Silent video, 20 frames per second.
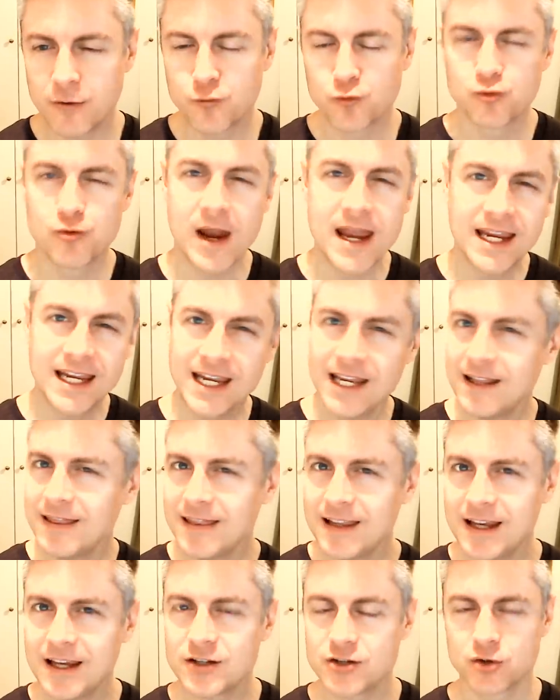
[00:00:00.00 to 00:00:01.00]
ranking
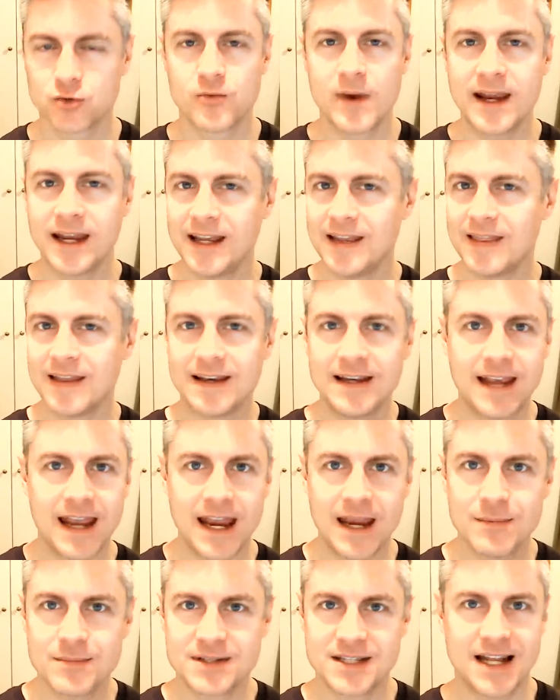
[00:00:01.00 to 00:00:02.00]
these or ranking the
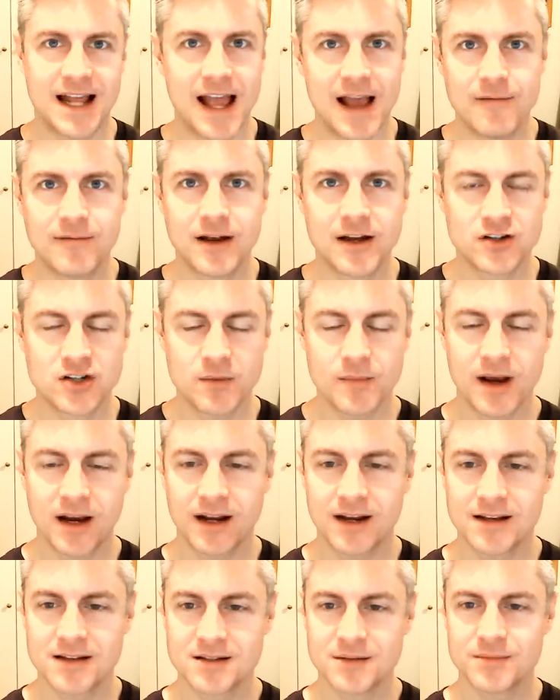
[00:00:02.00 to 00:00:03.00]
games that have catch-up
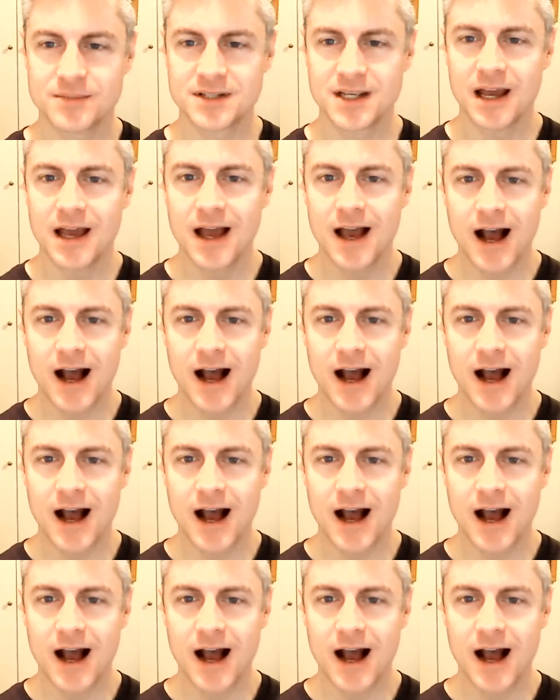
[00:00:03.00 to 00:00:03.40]
mechanisms,